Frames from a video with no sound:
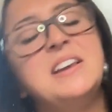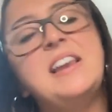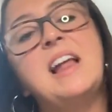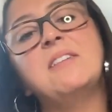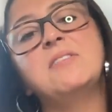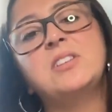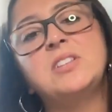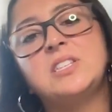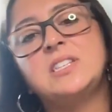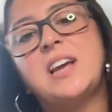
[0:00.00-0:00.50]

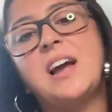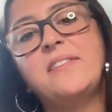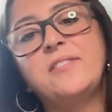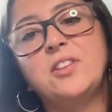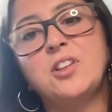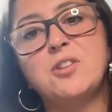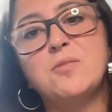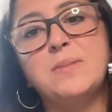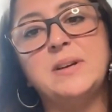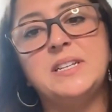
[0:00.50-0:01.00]
Now let's dive
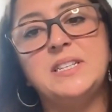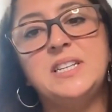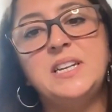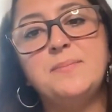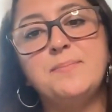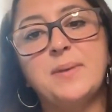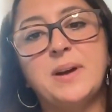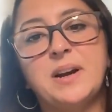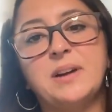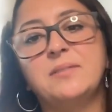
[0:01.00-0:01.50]
a little bit
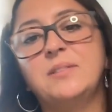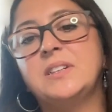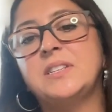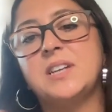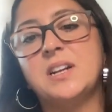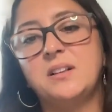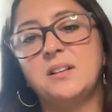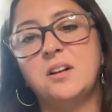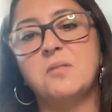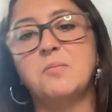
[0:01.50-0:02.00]
deeper.
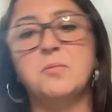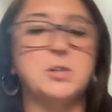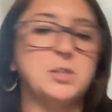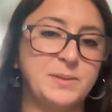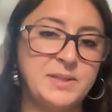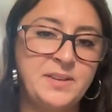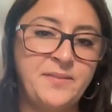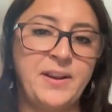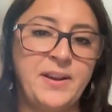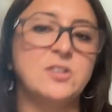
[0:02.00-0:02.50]
Let's get a little more
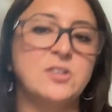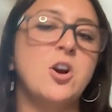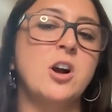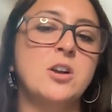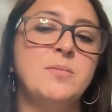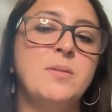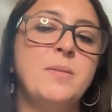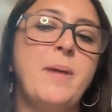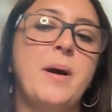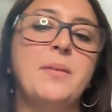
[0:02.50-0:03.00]
specific.
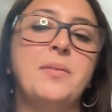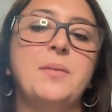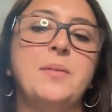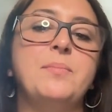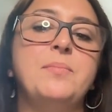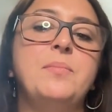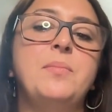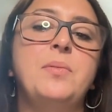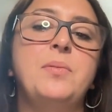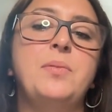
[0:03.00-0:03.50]
Talk to me about
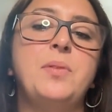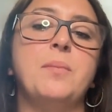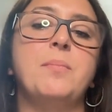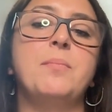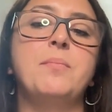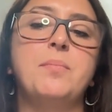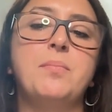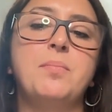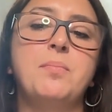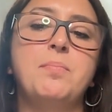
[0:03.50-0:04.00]
the
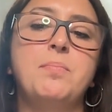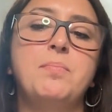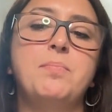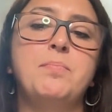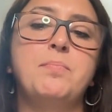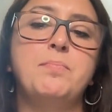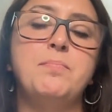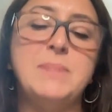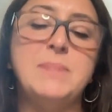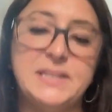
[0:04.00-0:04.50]

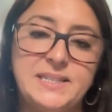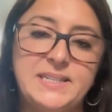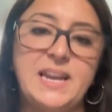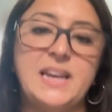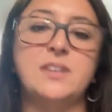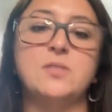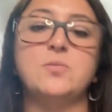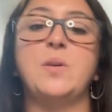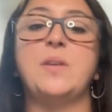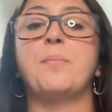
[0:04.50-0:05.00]

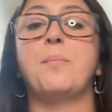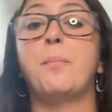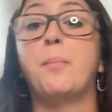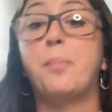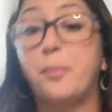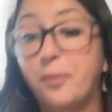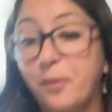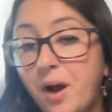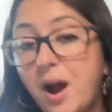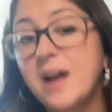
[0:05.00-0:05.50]
mistakes with
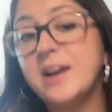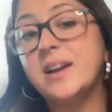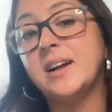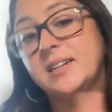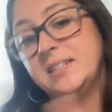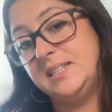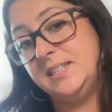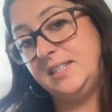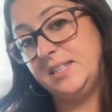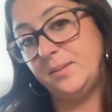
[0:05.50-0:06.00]

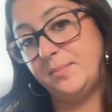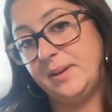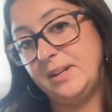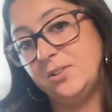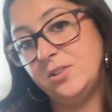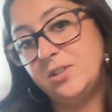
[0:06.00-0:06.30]
product detail